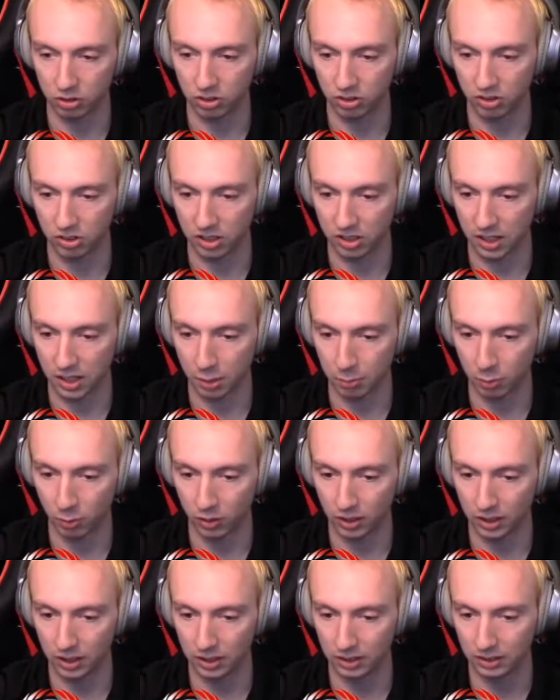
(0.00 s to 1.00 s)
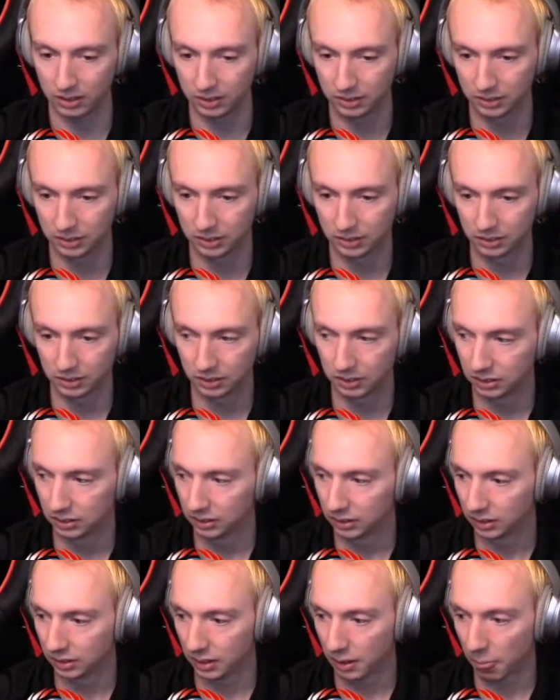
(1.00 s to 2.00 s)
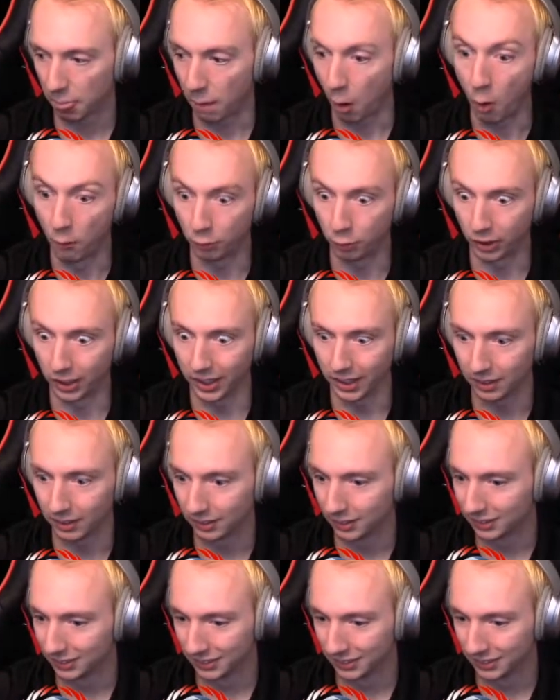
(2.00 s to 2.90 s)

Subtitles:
see the airport. Hopefully.